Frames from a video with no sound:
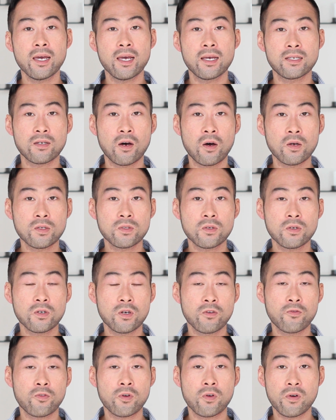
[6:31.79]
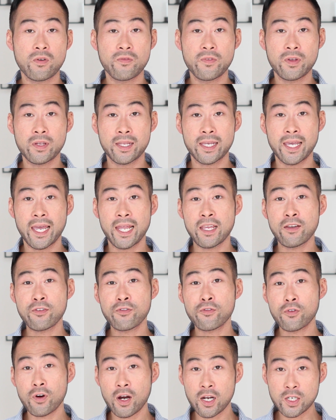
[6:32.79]
is also good for revealing any
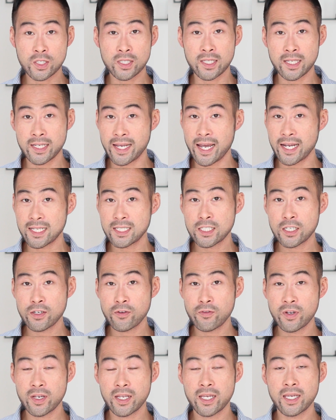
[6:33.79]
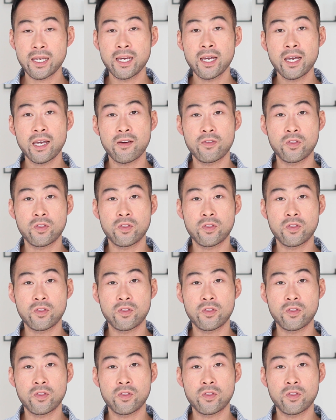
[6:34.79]
fraudulent activity.